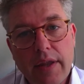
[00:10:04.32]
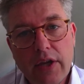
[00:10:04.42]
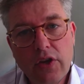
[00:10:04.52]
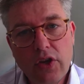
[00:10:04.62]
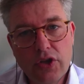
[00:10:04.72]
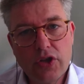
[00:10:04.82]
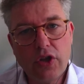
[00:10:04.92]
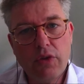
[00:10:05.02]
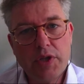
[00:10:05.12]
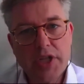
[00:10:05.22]
could
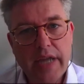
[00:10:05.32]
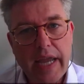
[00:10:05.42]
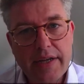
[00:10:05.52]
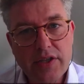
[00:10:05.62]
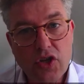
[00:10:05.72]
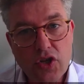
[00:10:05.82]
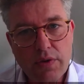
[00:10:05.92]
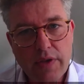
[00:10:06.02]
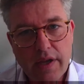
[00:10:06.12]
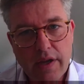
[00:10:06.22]
do, which again is a new
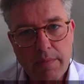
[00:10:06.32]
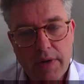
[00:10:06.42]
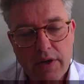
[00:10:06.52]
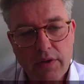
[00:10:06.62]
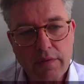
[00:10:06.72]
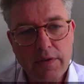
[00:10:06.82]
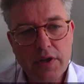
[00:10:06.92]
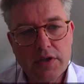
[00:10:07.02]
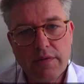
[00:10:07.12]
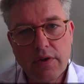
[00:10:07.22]
thing coming in on the
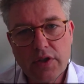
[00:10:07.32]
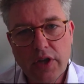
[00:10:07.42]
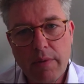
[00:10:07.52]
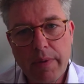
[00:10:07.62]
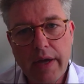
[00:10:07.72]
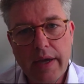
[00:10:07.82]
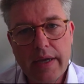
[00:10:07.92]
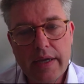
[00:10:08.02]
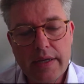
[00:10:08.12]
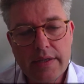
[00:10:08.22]
1st of October,
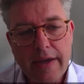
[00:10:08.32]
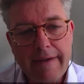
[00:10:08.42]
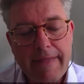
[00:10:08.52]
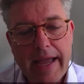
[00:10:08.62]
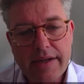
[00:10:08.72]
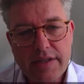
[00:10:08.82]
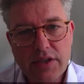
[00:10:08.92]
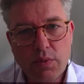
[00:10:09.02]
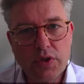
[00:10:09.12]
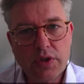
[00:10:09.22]
is access
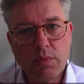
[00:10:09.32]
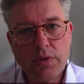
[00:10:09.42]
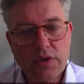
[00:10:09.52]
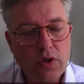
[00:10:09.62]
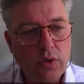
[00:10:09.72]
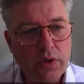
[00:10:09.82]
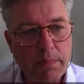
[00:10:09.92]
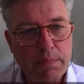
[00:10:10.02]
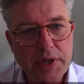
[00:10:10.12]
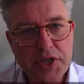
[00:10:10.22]
what's called a
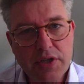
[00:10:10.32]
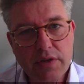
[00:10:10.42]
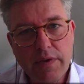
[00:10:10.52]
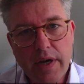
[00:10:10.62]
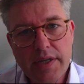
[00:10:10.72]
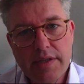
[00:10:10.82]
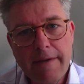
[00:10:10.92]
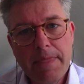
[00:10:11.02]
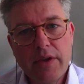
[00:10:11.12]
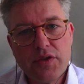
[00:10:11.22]
bridged advice.
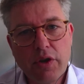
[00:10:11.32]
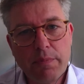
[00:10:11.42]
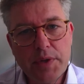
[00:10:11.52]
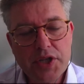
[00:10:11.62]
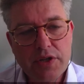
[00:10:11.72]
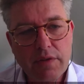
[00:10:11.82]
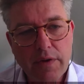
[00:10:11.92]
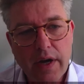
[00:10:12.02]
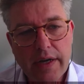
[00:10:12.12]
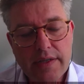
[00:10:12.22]
So a bridged
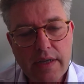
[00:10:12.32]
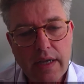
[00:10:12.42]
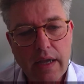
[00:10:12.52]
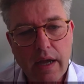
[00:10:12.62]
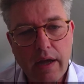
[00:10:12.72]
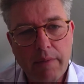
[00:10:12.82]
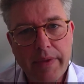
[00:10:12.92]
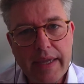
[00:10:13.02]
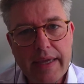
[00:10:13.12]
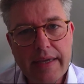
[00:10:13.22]
advice
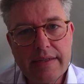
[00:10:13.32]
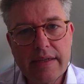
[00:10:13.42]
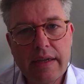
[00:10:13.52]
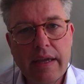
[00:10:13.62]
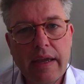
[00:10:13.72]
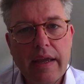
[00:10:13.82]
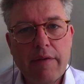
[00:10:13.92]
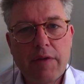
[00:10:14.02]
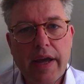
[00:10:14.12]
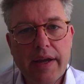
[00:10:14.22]
is, if
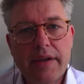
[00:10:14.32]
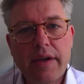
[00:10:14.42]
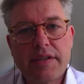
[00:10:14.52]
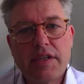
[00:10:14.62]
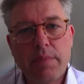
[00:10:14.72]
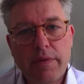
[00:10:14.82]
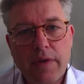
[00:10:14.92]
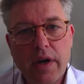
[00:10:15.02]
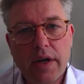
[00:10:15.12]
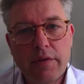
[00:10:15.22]
you like, a
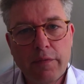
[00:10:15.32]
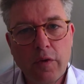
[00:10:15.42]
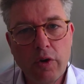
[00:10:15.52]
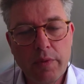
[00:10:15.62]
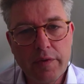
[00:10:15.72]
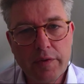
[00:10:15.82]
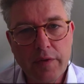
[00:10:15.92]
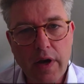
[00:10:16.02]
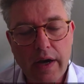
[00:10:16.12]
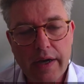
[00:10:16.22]
simplified form of
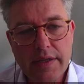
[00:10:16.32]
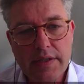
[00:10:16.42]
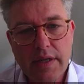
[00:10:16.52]
advice.